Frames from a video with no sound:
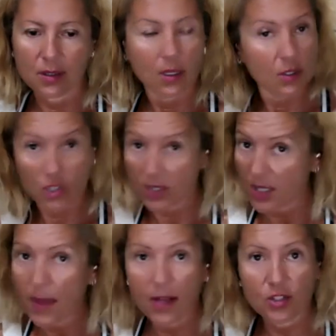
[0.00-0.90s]
and just
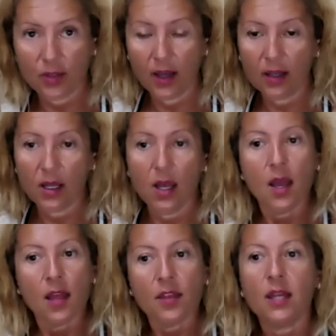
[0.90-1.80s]
imagine that,
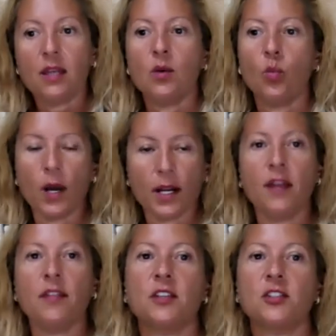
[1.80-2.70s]
then what are
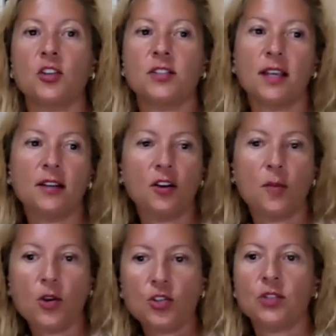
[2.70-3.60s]
the associated
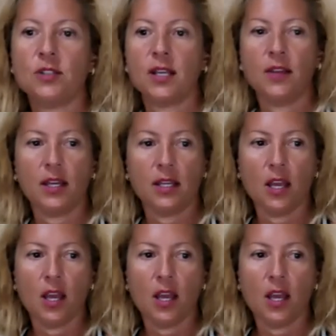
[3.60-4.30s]
emotions? Are they,